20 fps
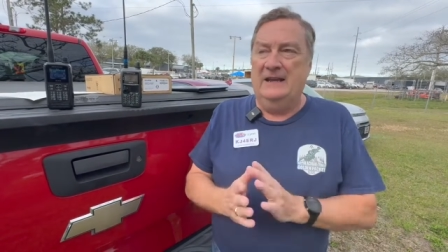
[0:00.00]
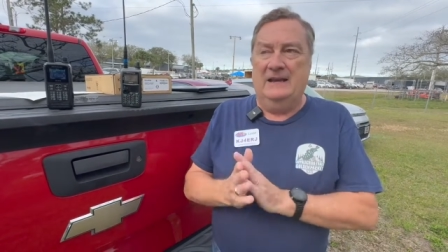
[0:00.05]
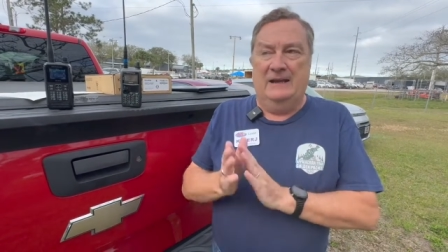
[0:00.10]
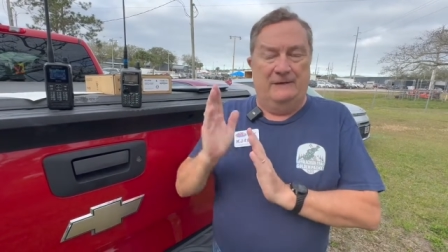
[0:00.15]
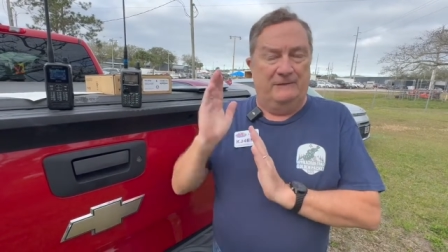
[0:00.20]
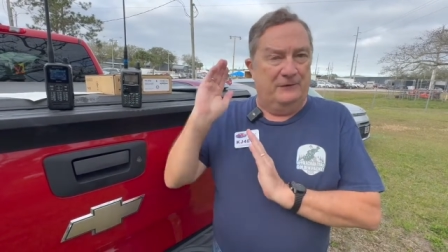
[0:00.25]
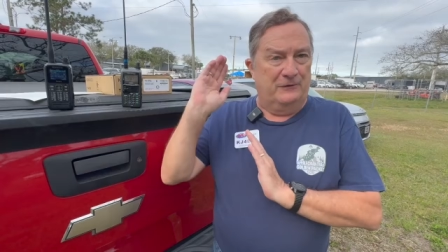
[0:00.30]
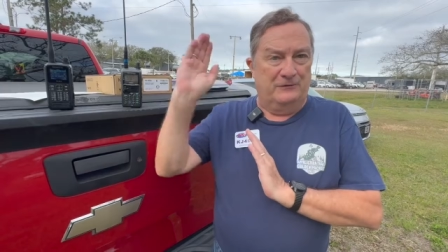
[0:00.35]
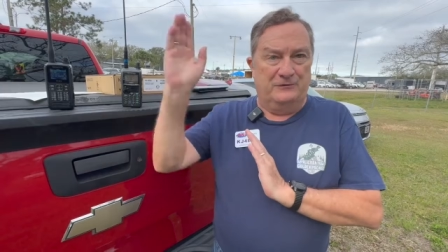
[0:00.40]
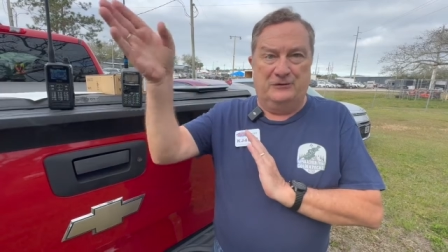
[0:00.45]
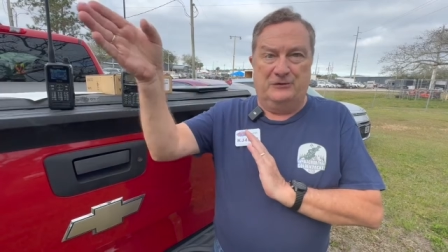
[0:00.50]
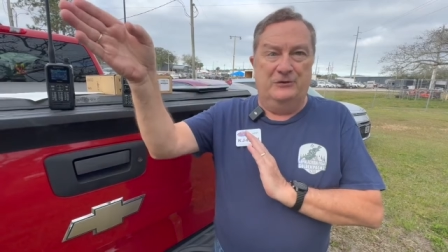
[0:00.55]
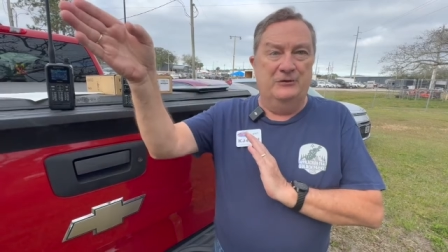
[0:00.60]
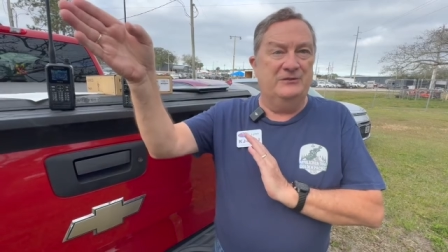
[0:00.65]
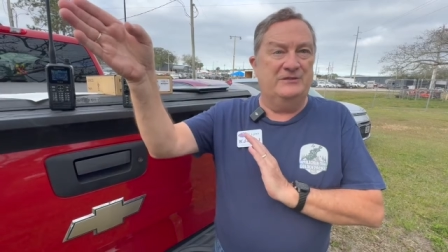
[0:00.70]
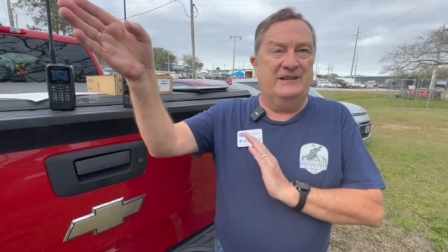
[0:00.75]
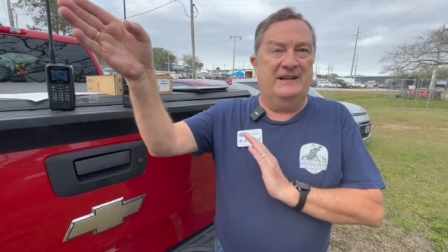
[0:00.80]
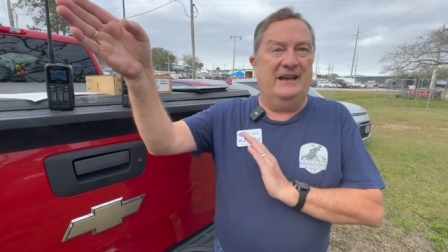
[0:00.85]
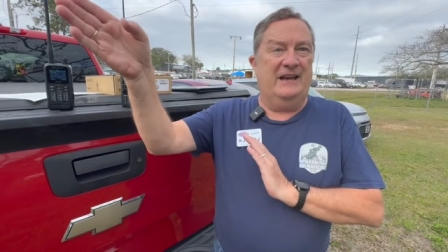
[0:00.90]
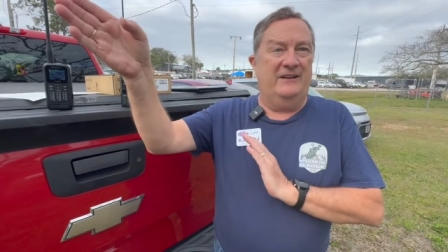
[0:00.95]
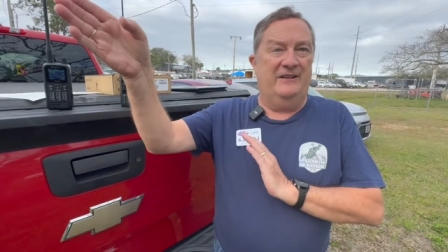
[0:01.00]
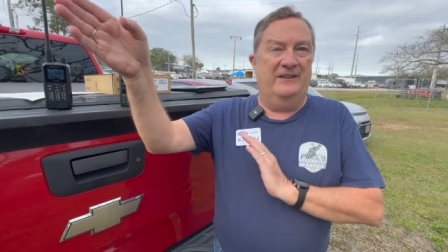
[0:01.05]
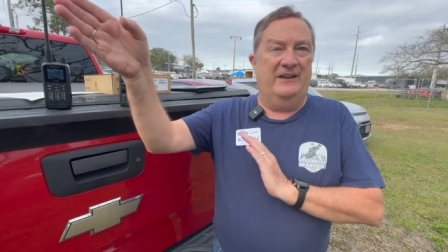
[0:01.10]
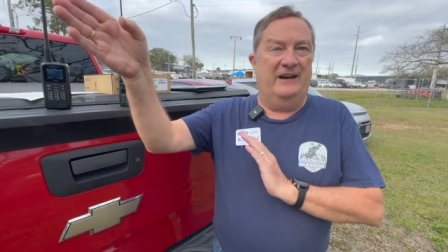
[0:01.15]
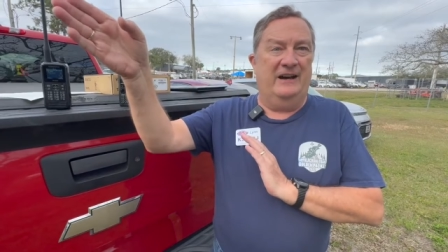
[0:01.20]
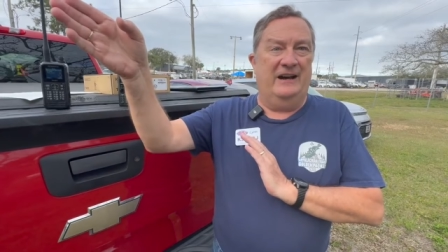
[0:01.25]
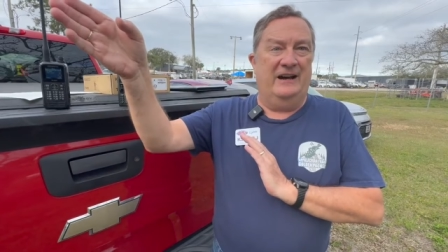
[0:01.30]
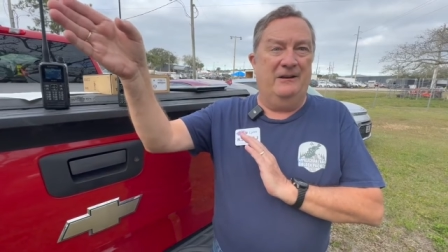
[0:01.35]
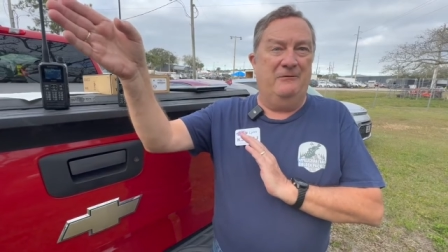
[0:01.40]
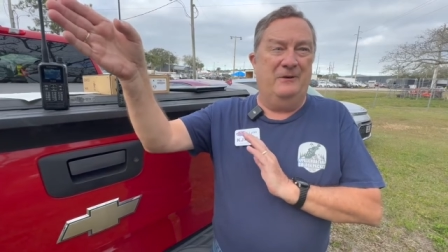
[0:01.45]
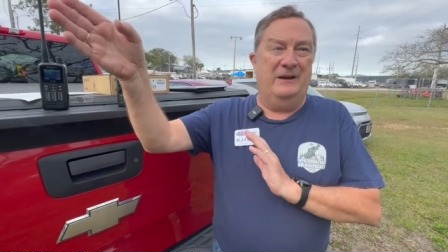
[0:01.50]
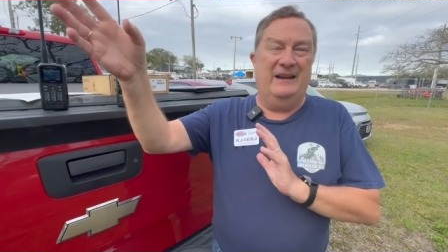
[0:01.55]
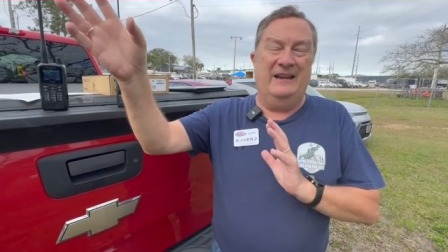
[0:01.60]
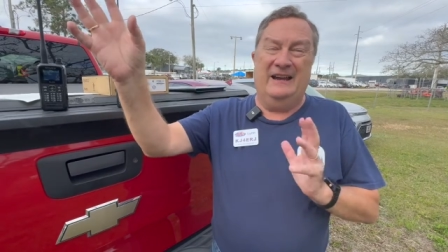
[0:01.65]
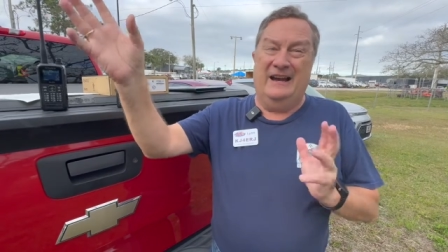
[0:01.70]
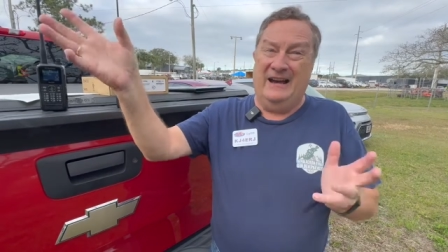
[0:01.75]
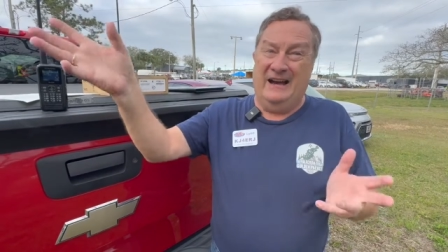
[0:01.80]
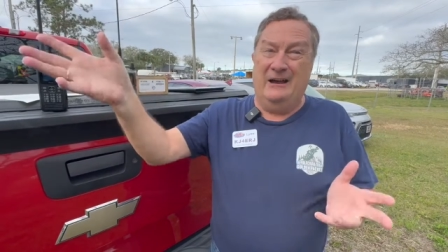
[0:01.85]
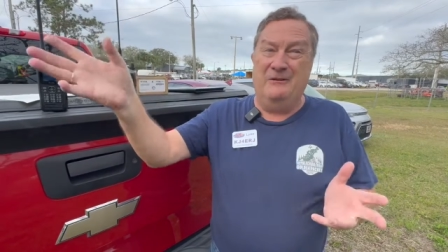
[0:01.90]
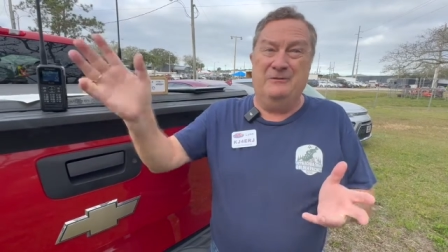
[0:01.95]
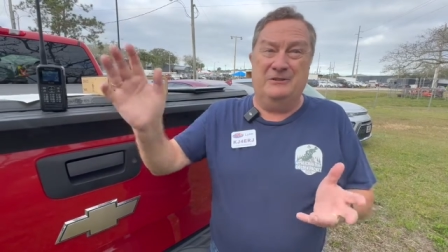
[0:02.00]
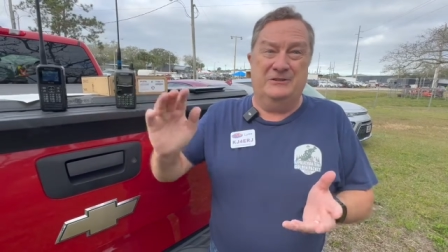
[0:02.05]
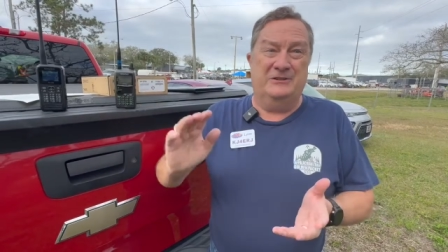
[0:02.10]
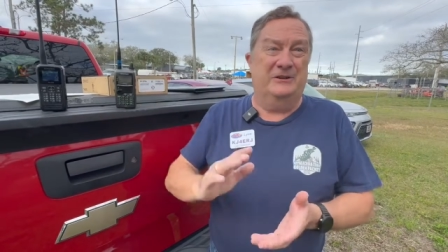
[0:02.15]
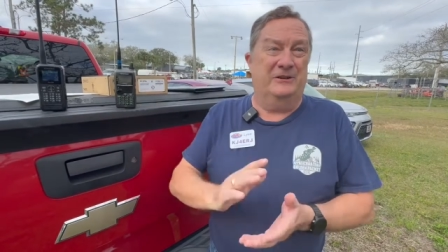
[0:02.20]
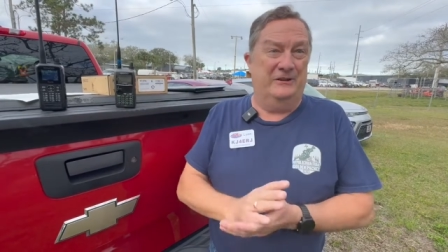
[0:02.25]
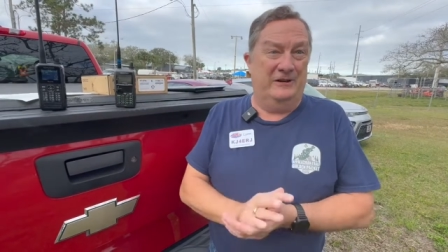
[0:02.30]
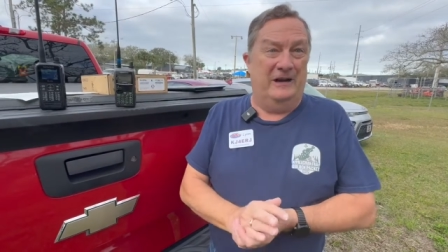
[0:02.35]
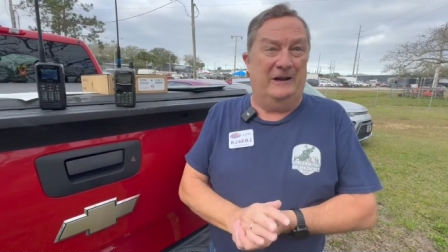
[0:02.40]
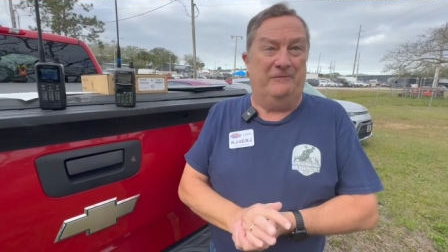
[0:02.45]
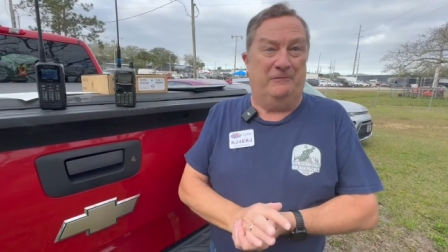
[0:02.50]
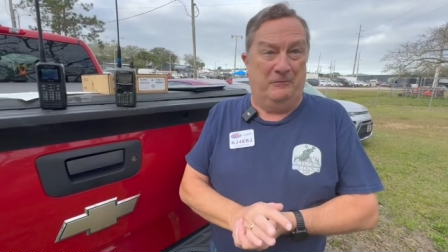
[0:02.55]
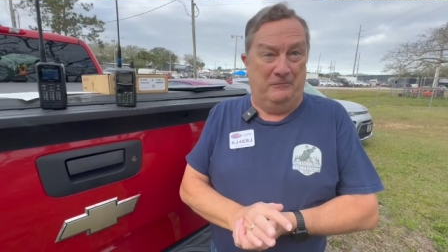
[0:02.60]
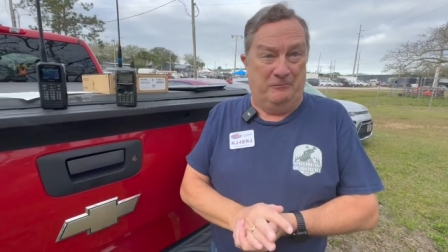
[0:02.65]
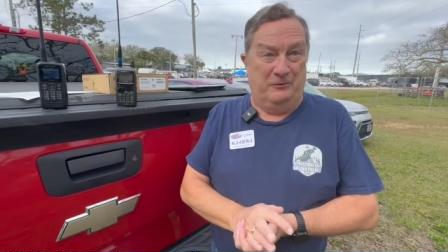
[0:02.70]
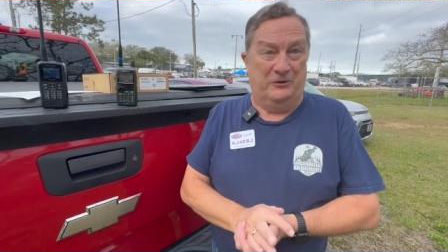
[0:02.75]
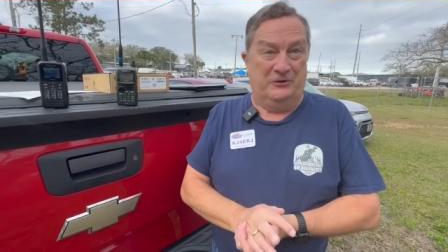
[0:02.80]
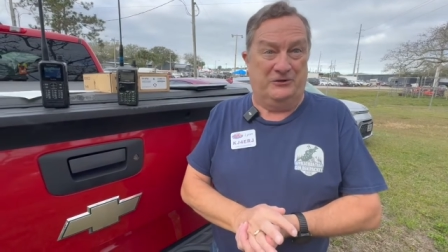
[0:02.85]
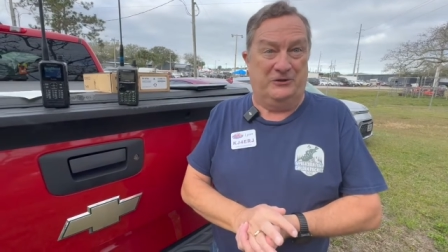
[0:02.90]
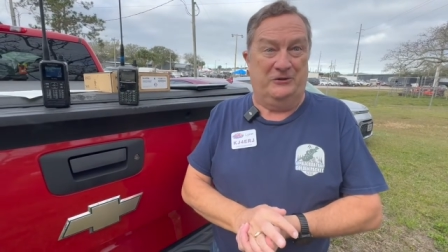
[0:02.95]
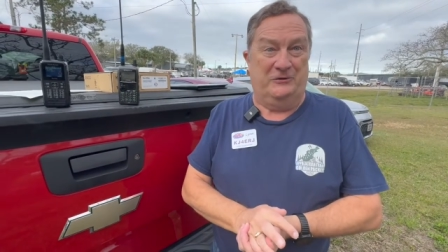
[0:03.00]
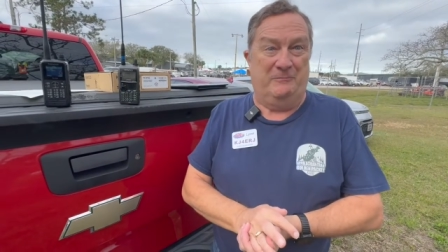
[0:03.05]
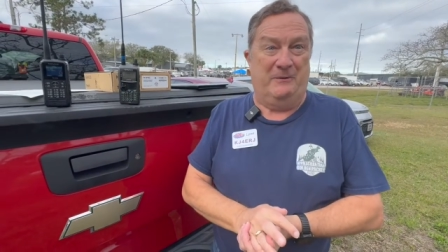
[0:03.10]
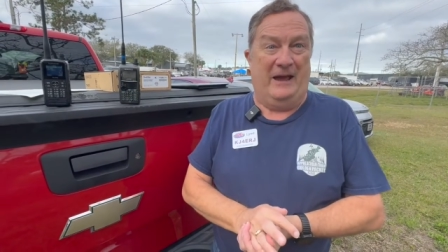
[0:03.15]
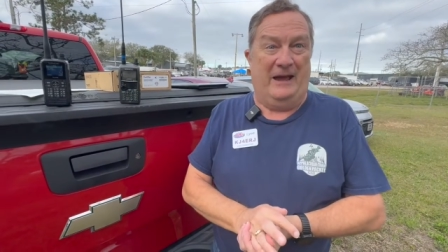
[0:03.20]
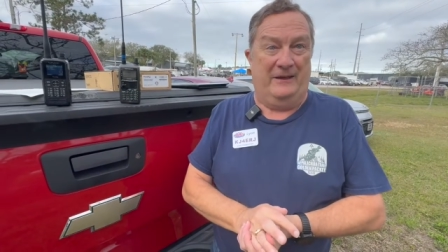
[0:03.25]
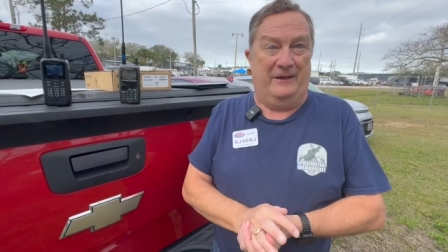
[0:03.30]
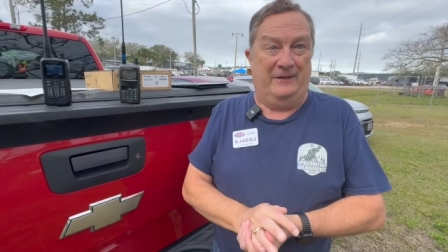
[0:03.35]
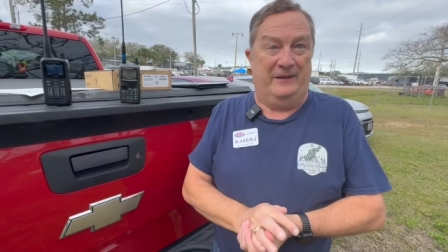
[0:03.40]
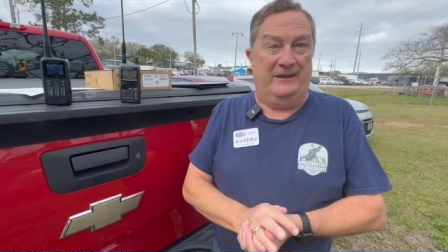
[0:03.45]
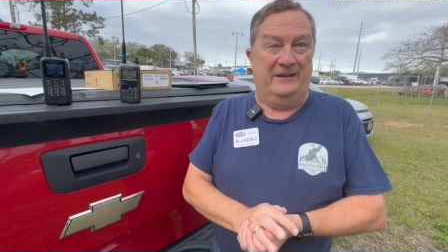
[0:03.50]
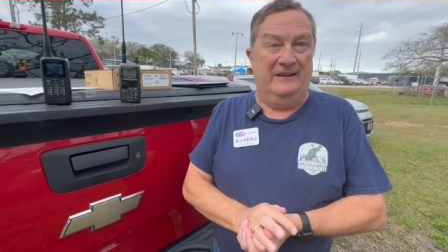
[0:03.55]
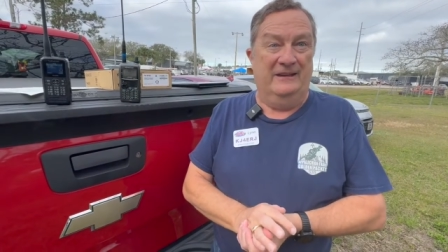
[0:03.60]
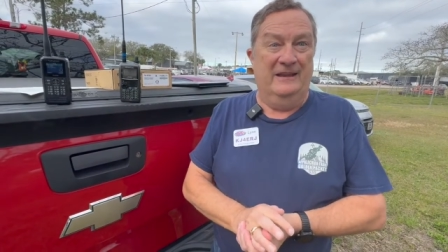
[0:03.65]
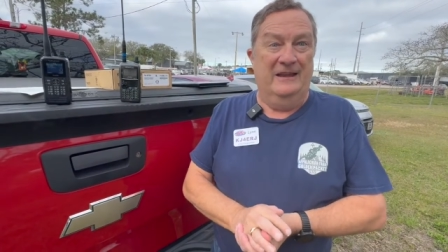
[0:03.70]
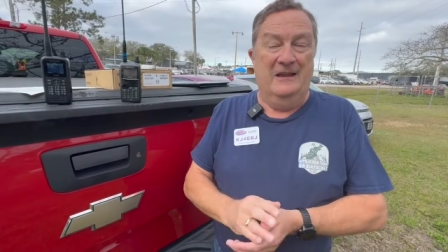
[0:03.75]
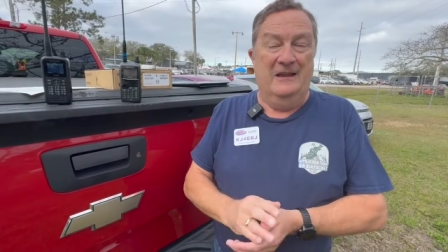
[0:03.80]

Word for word: If you're cruising out on the highway, I would turn off proportional pathing